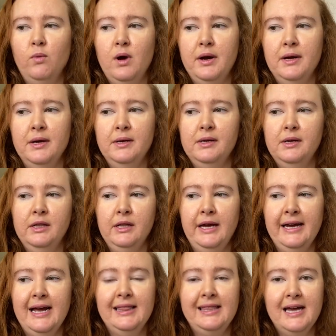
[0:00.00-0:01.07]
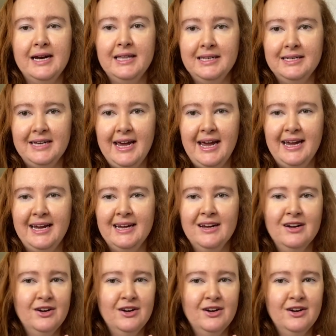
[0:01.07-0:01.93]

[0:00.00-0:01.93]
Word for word: want to, like, at the end of the day,